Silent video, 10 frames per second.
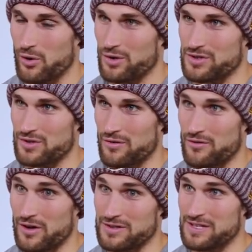A cornerstone
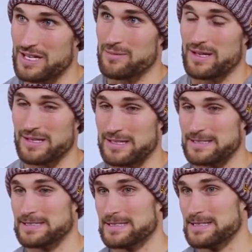for our team and
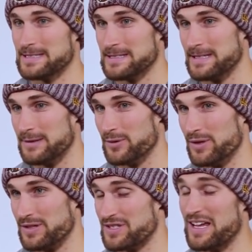uh,
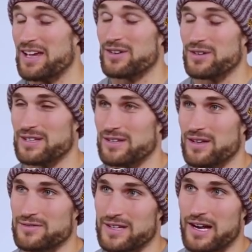really the standard at the
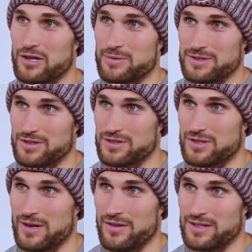left tackle
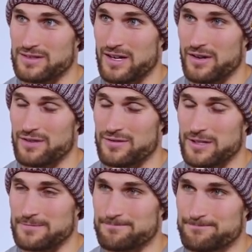position around the entire
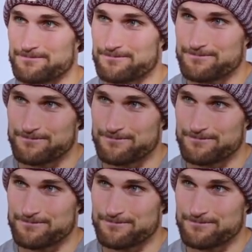NFL.